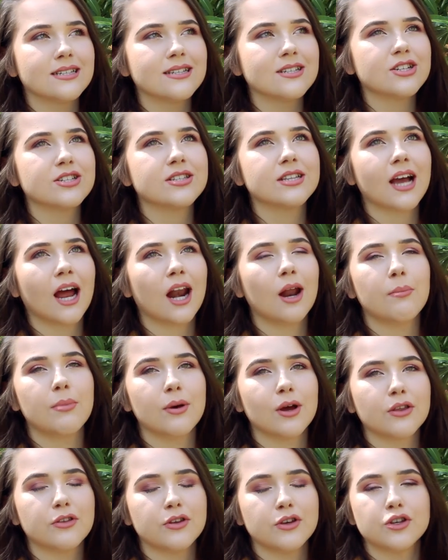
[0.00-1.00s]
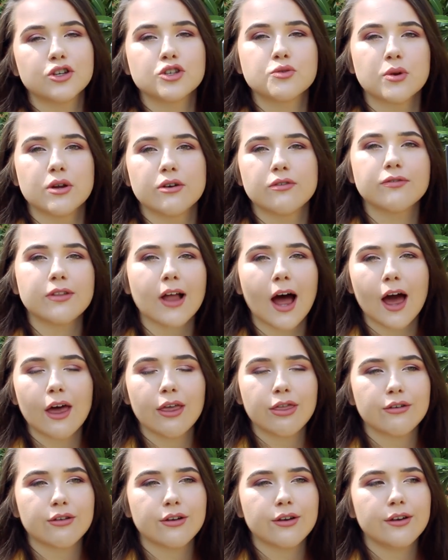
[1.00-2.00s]
This is just the kind of book that you just want to fly
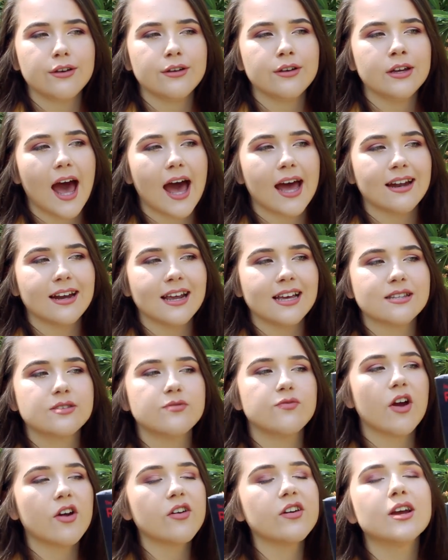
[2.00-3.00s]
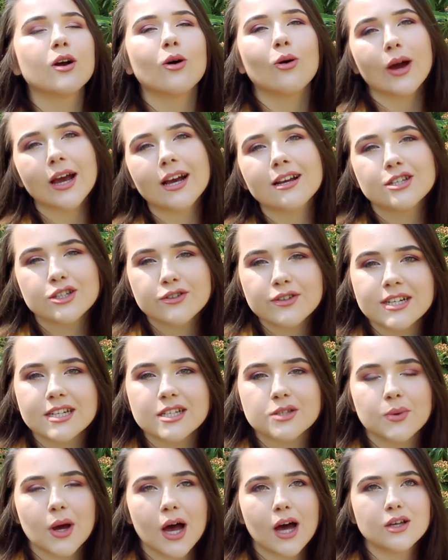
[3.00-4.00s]
through. And it's very quick to read
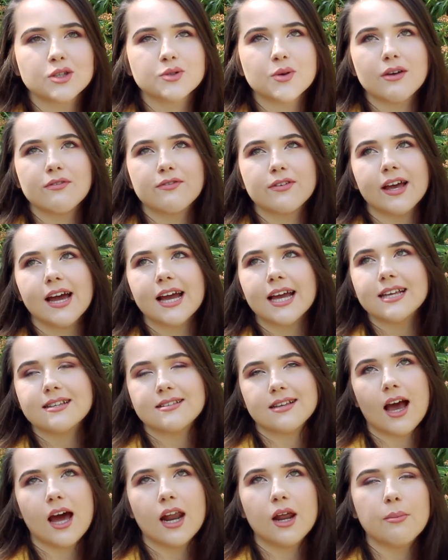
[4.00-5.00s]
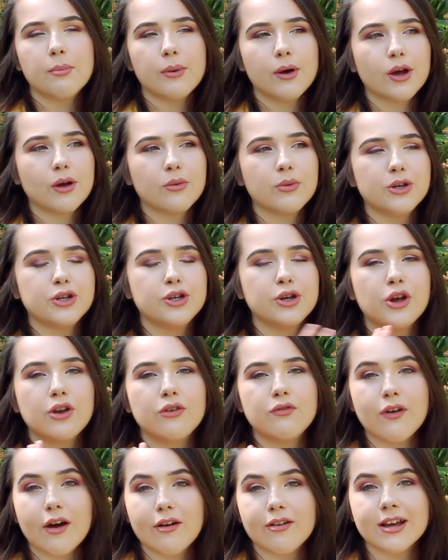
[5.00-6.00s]
as well. So I feel like it's the kind of book that you
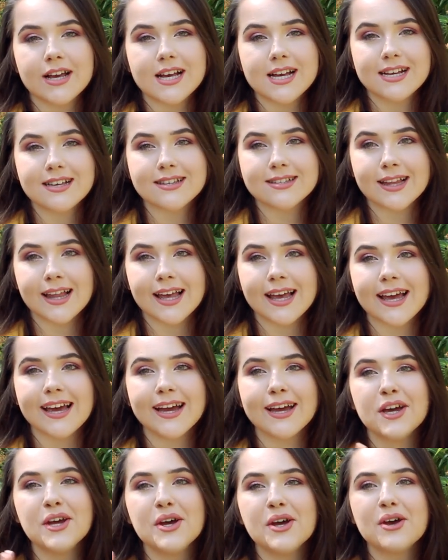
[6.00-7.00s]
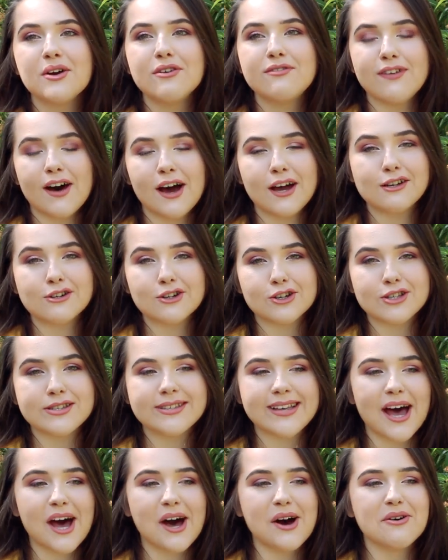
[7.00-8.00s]
could very easily find
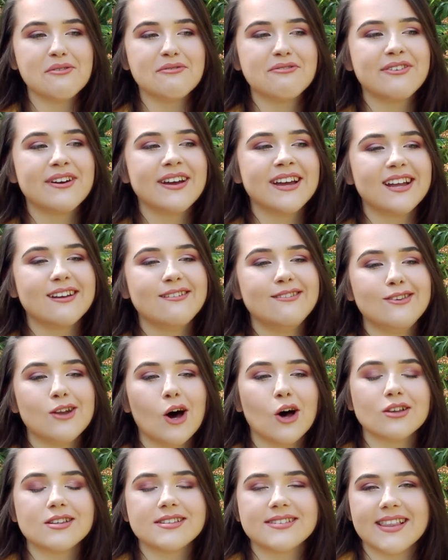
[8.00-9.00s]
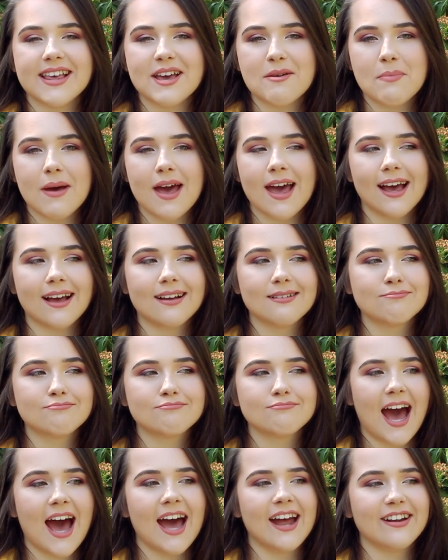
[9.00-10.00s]
yourself not sleeping
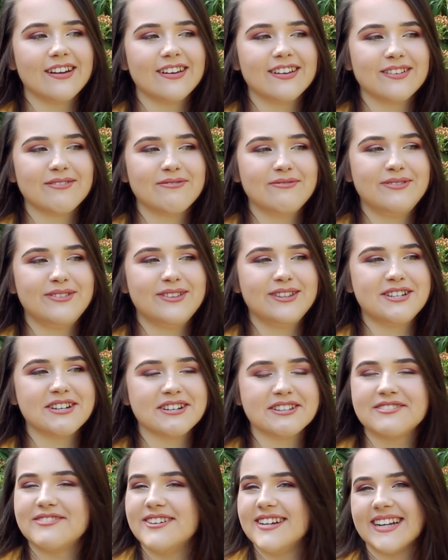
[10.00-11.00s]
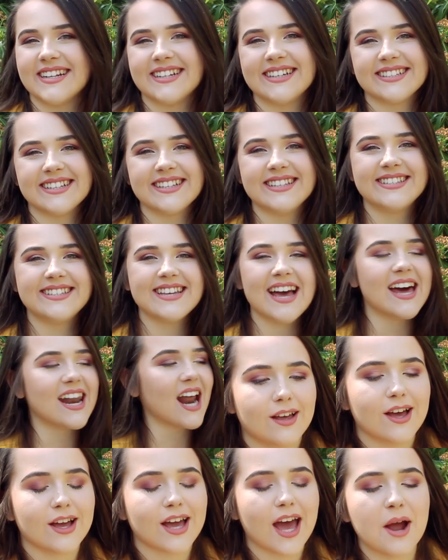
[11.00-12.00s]
and just reading this instead.
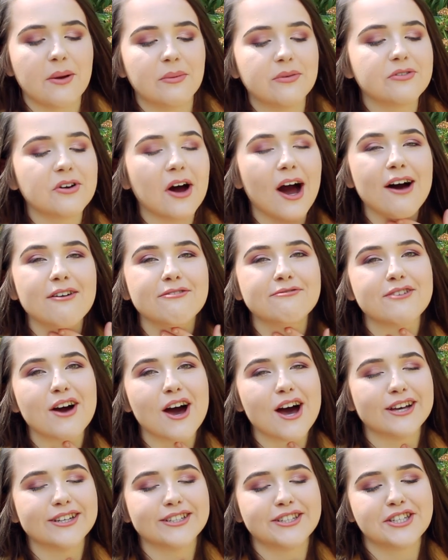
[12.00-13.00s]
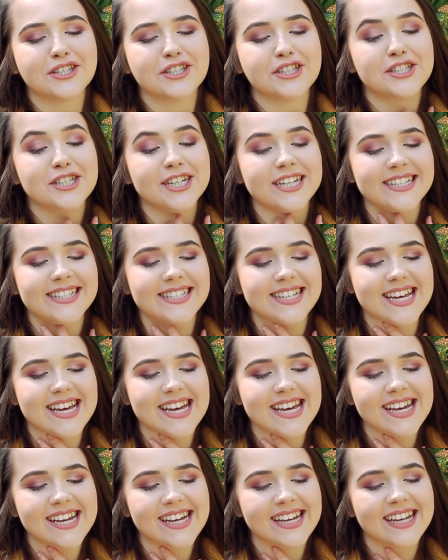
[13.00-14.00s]
Okay, we've got our first G
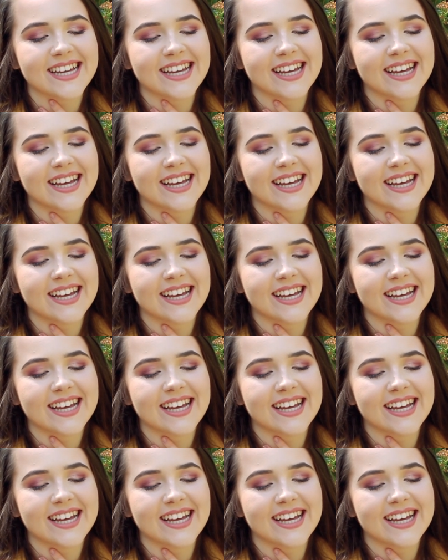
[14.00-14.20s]
C.